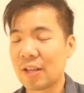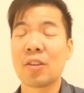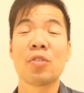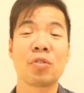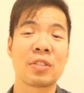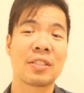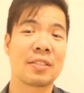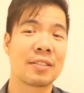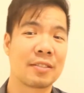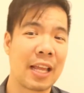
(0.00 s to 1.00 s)
it used
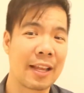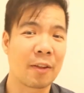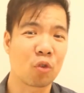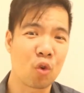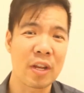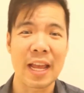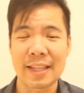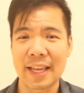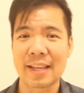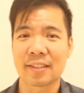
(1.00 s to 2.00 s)
to take
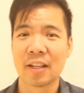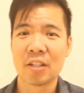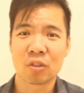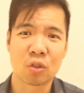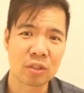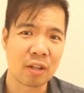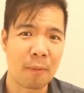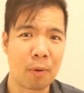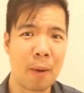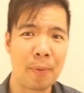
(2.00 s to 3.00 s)
twenty-eight days to
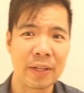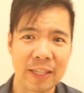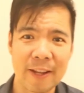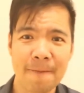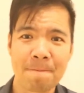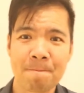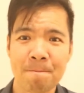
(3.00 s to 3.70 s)
sell a property,